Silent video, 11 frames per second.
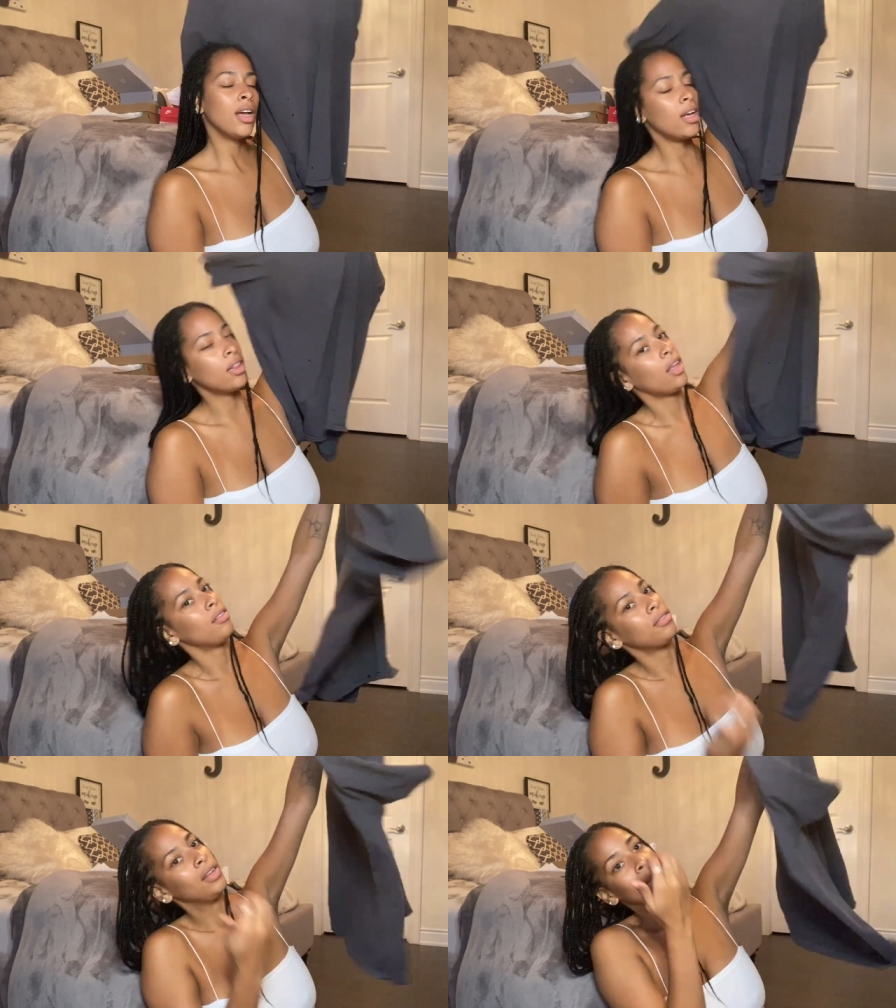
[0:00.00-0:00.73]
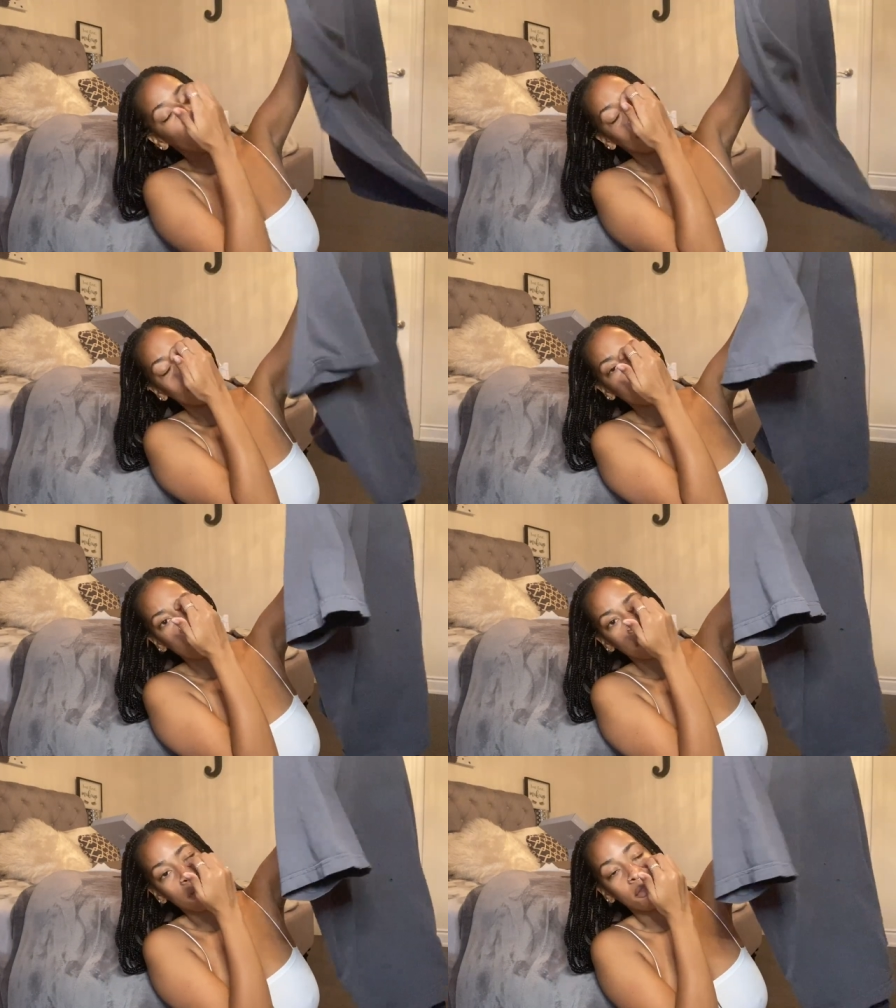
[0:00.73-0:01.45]
I love, love,
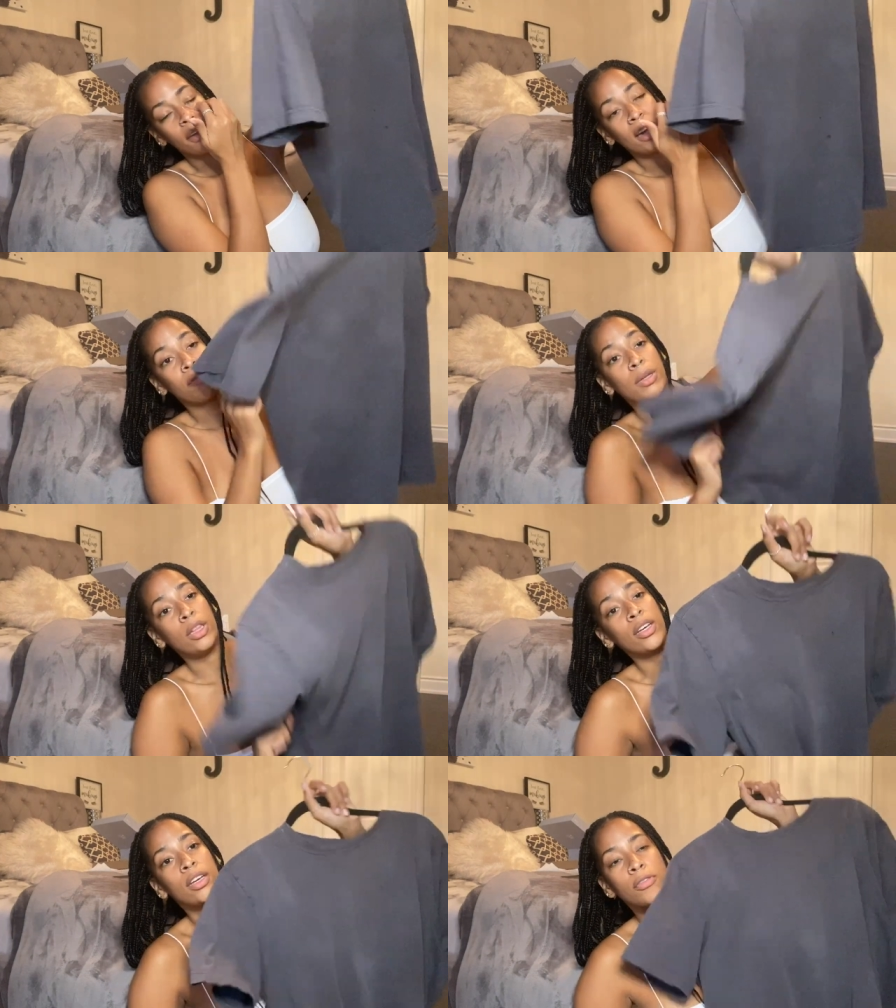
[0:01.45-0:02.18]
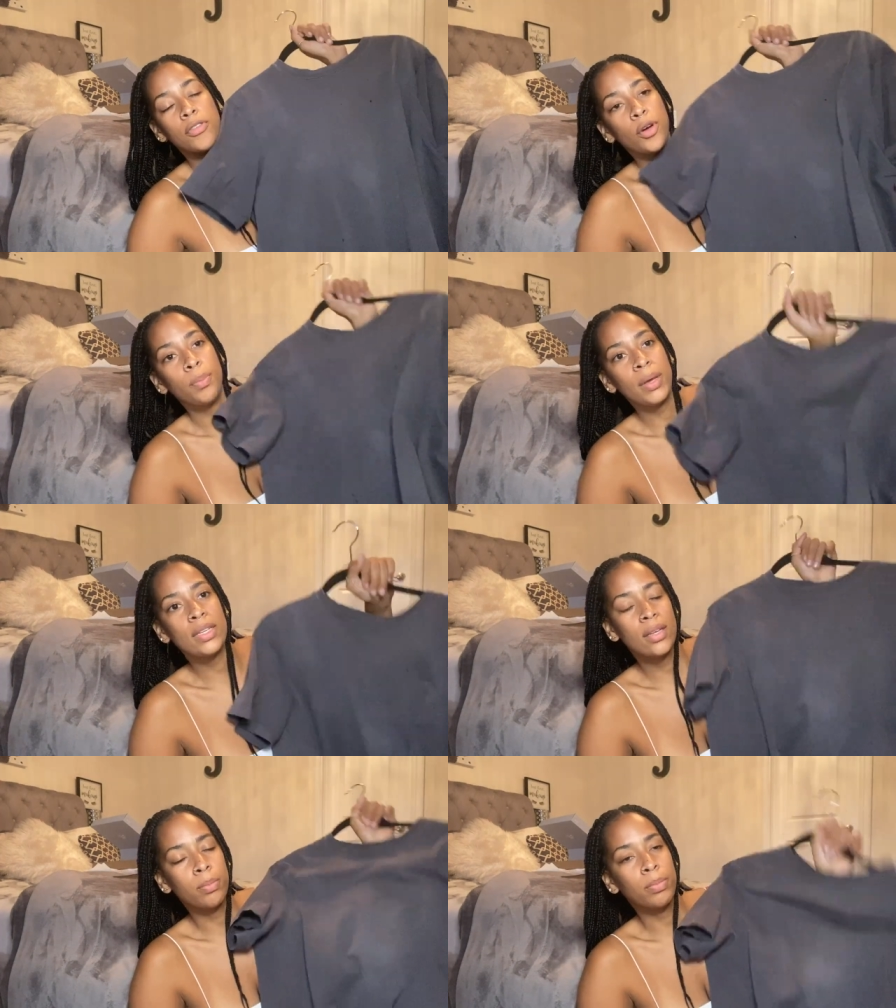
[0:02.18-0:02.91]
love, love. And I've been looking for a
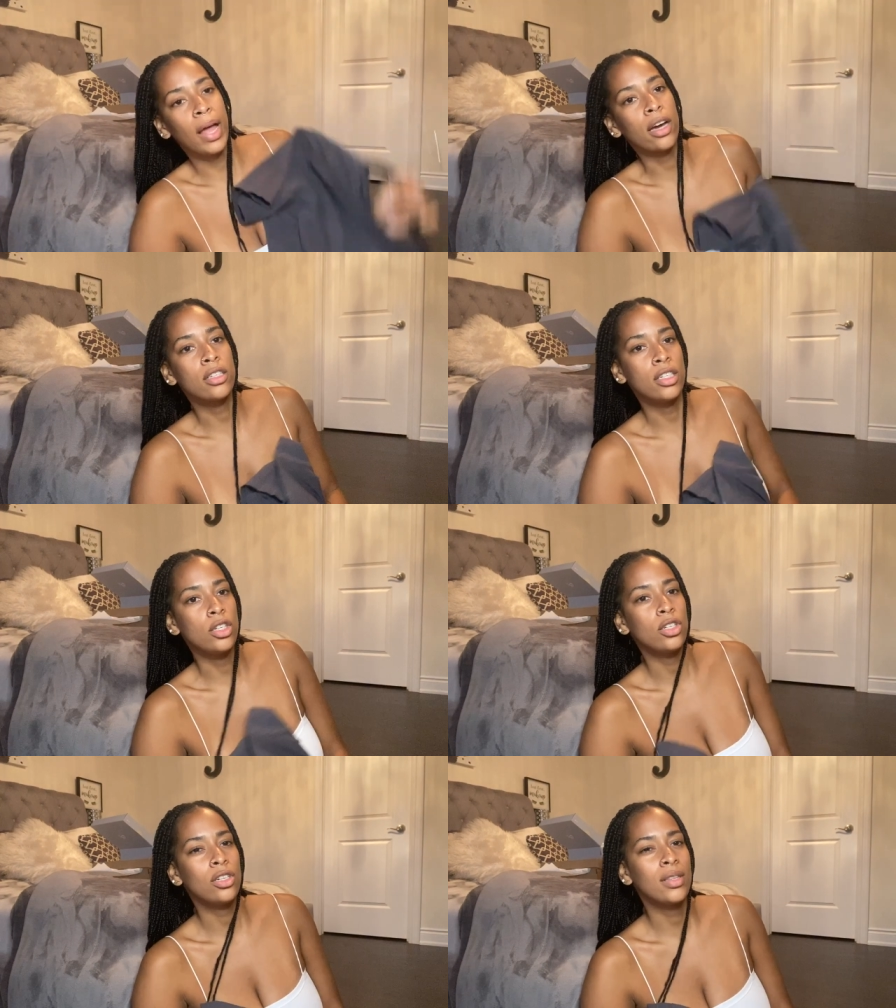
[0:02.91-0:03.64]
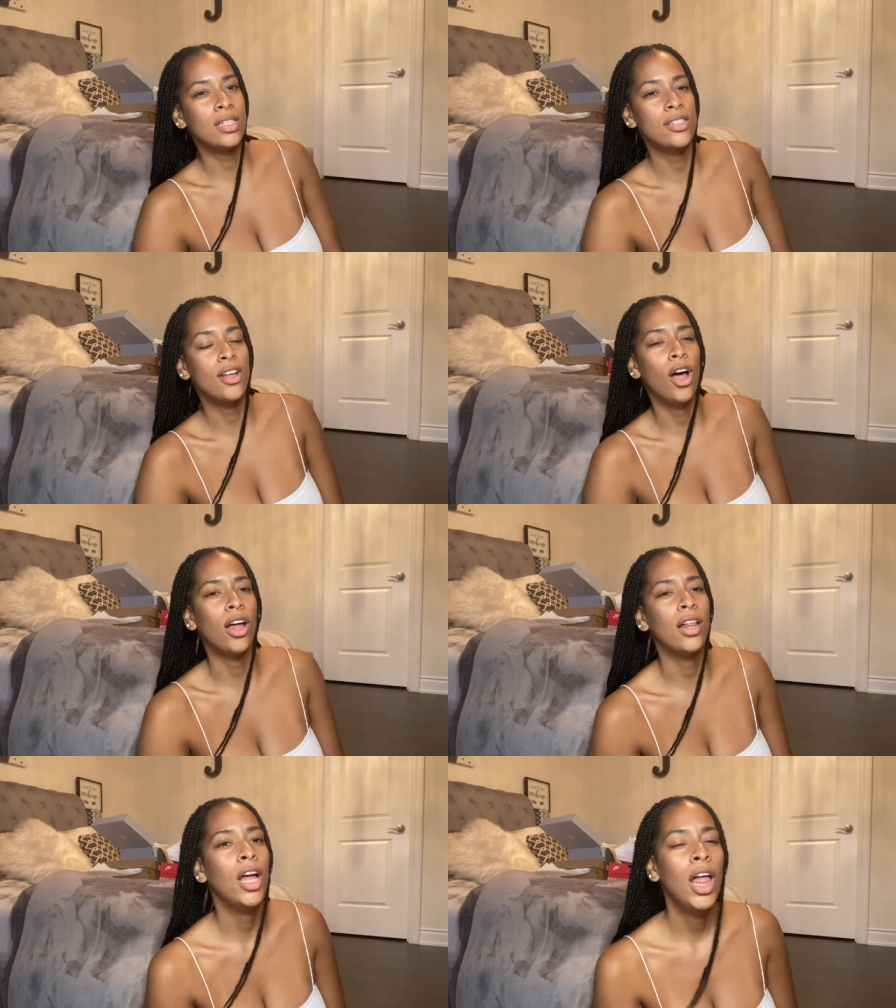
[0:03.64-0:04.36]
basic black t-shirt that's
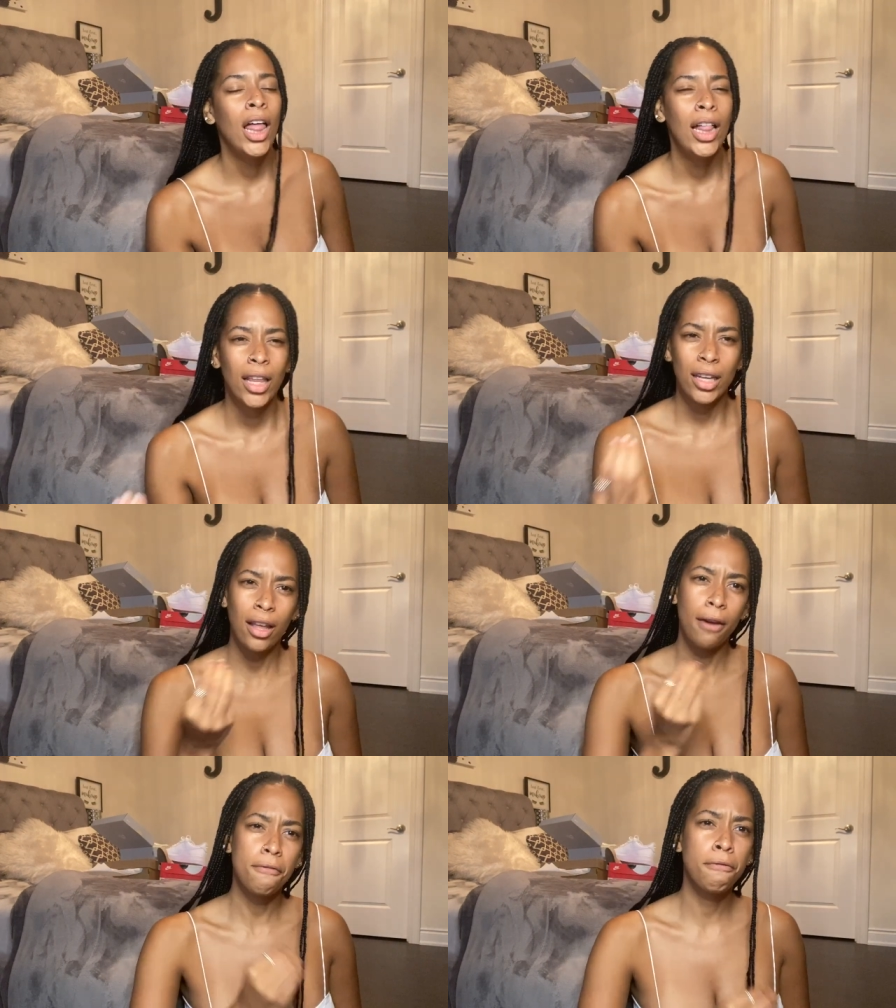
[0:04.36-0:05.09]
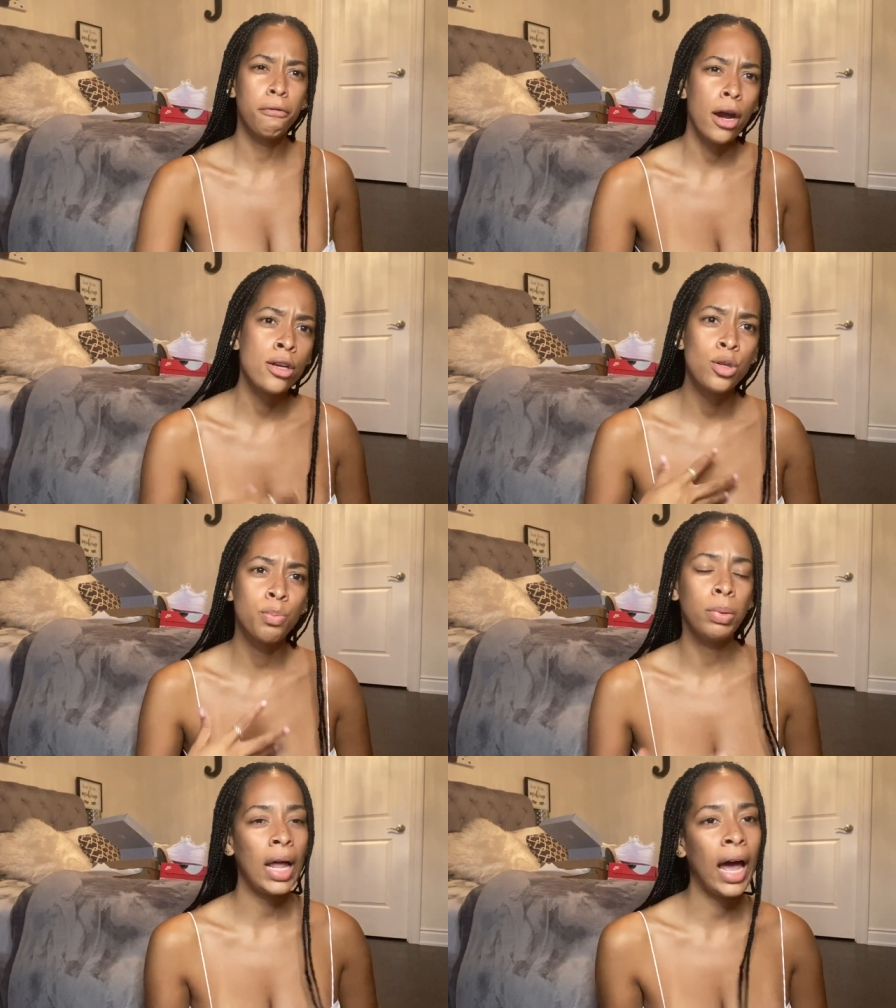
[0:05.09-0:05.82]
not like that fresh
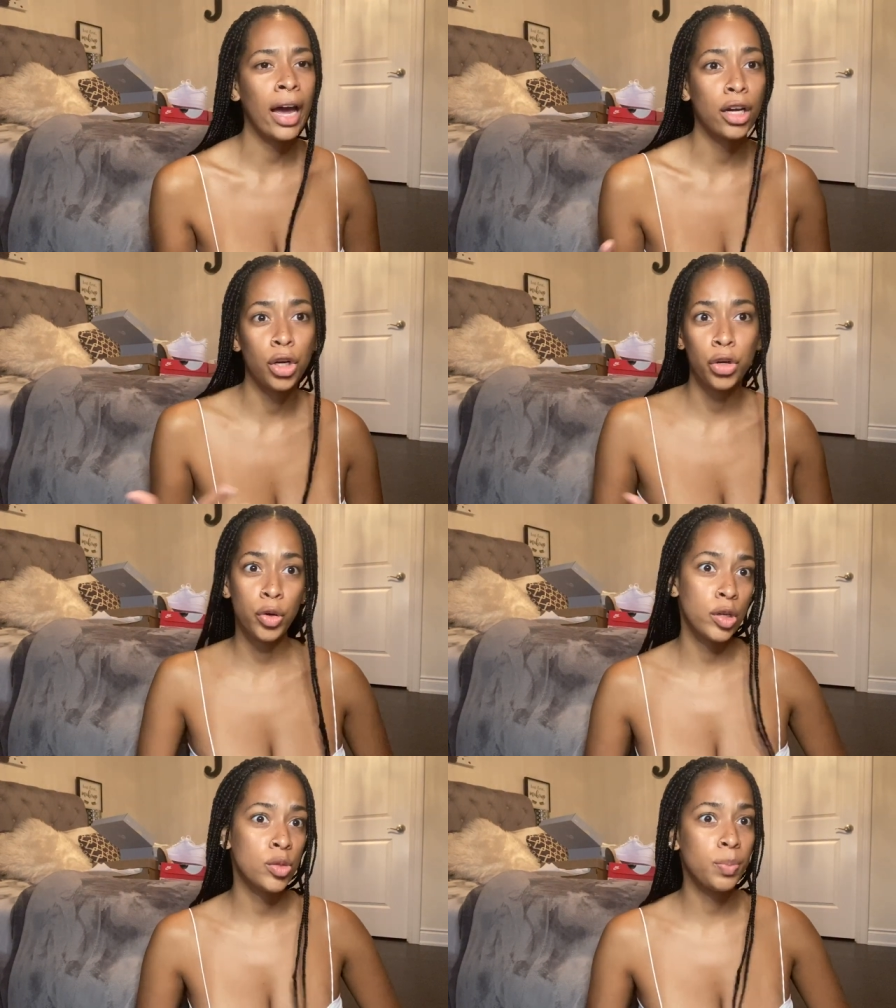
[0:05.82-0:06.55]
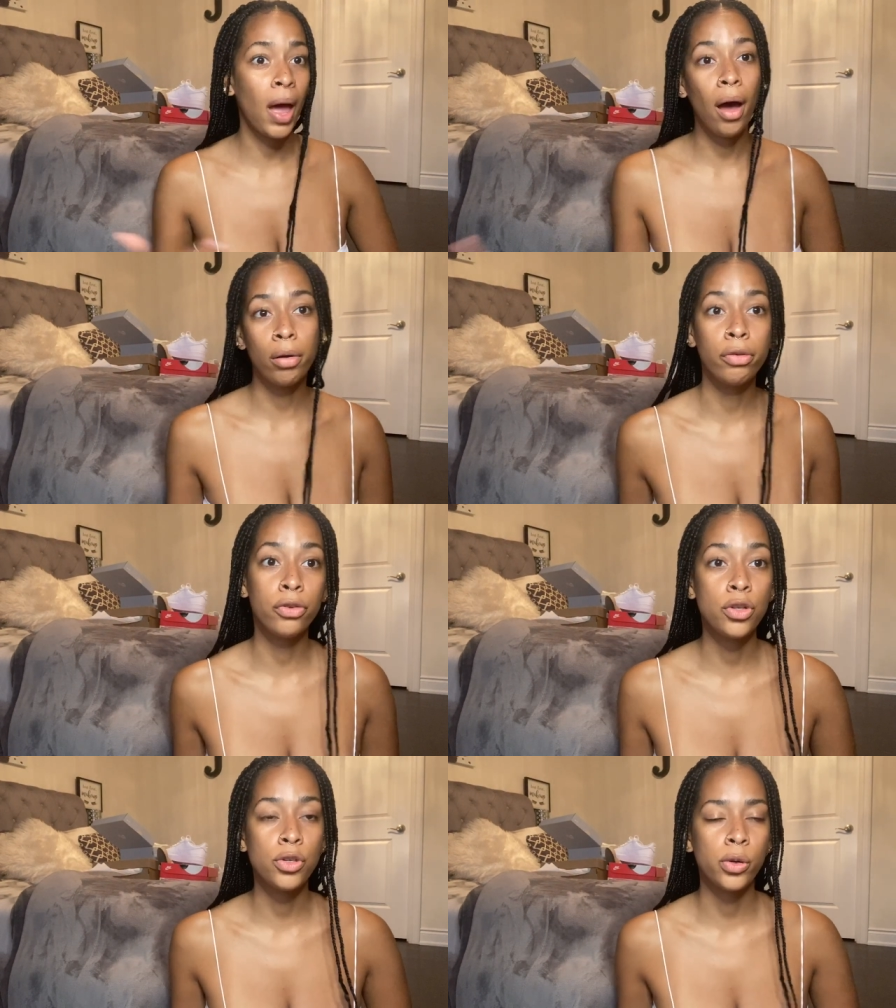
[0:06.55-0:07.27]
black, crisp, out of
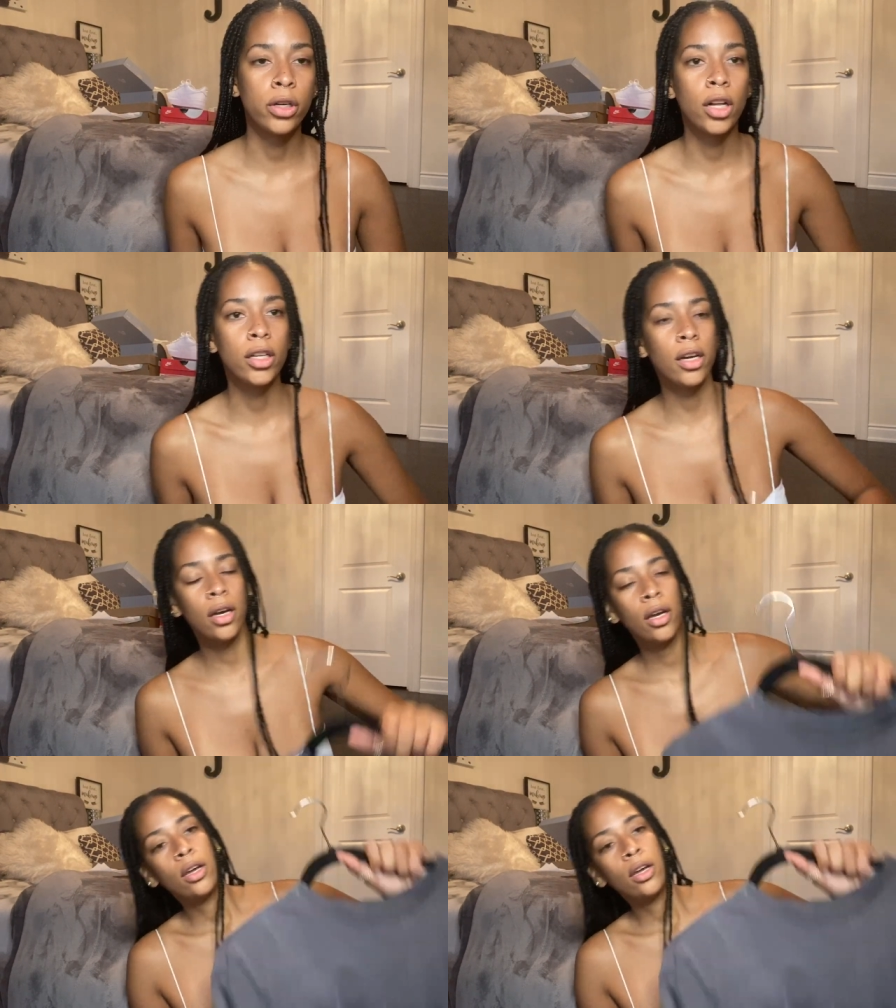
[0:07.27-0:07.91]
a store color.